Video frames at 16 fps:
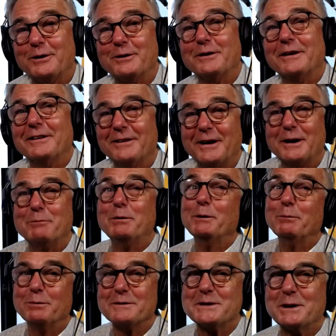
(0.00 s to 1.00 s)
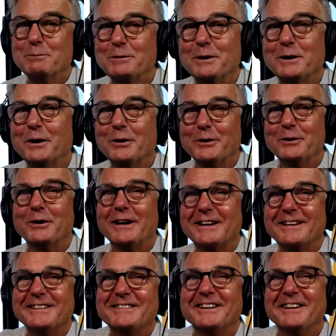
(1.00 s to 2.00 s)
A lot of people seem to know you. I
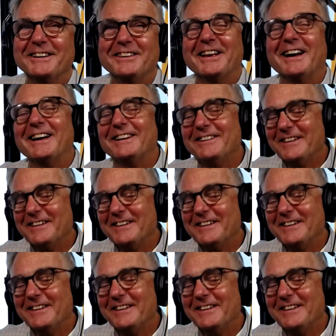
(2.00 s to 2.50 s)
can tell you that.